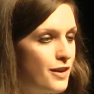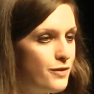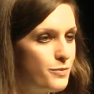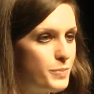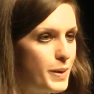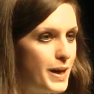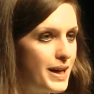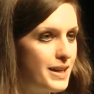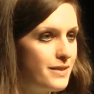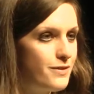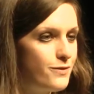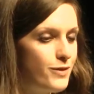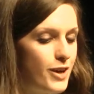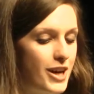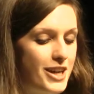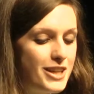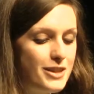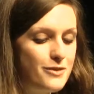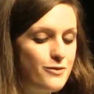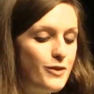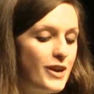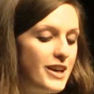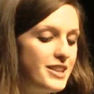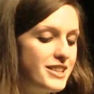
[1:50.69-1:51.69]
by
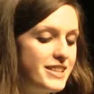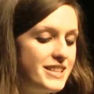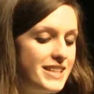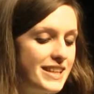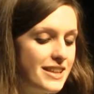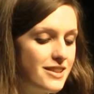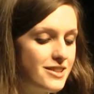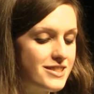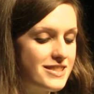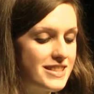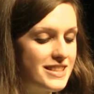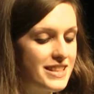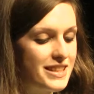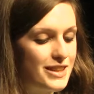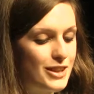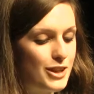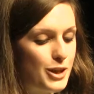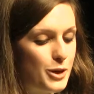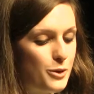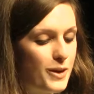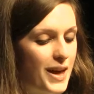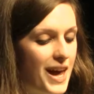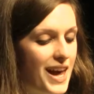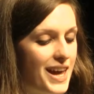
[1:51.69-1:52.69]
Weidenfeld and Nicholson in
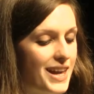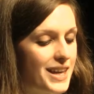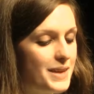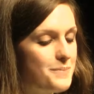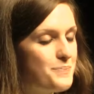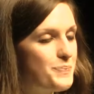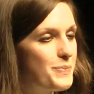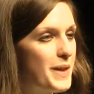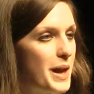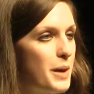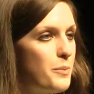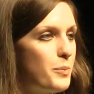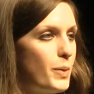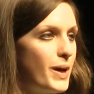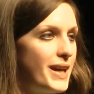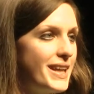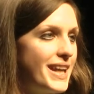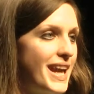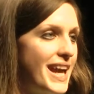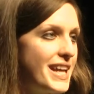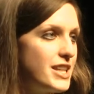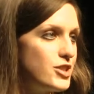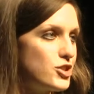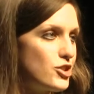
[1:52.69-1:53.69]
the UK and by
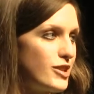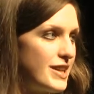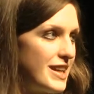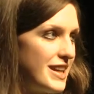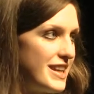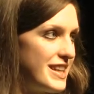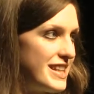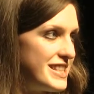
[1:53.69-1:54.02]
Atria,